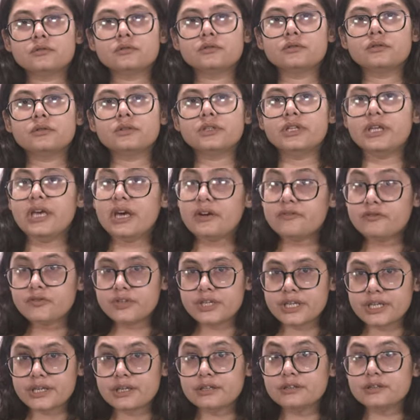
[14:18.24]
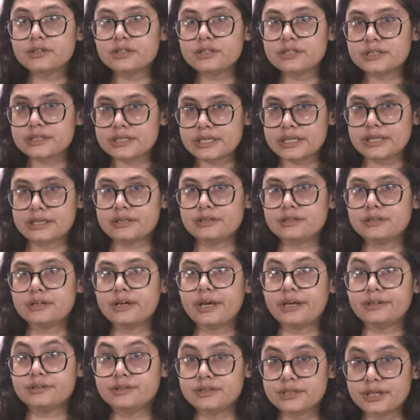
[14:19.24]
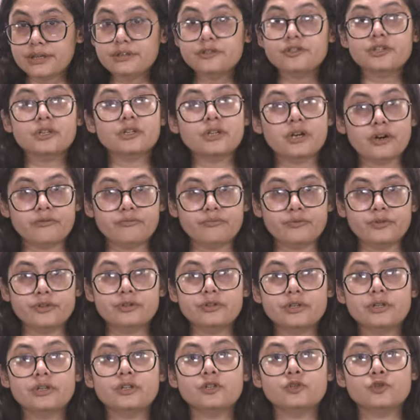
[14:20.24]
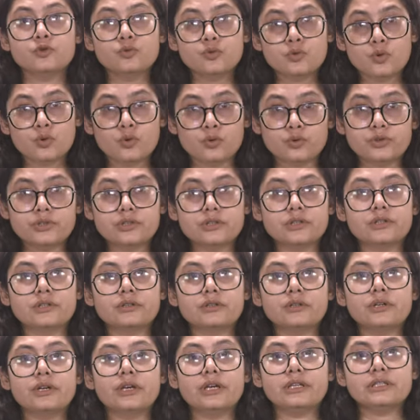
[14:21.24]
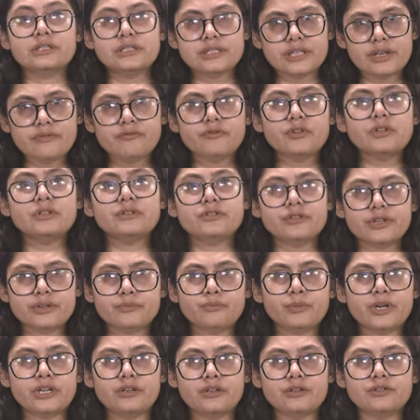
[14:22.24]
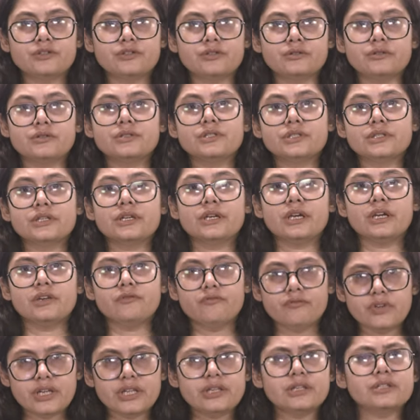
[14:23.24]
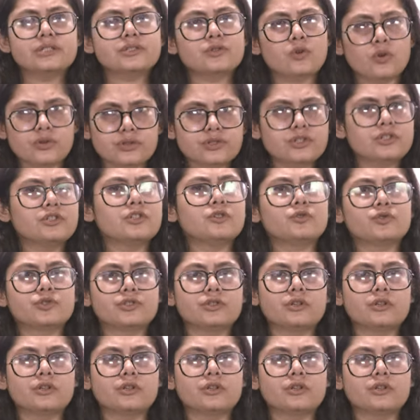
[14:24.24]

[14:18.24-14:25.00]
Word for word: They have taken the state and central government to court in several writ petitions in various constitutional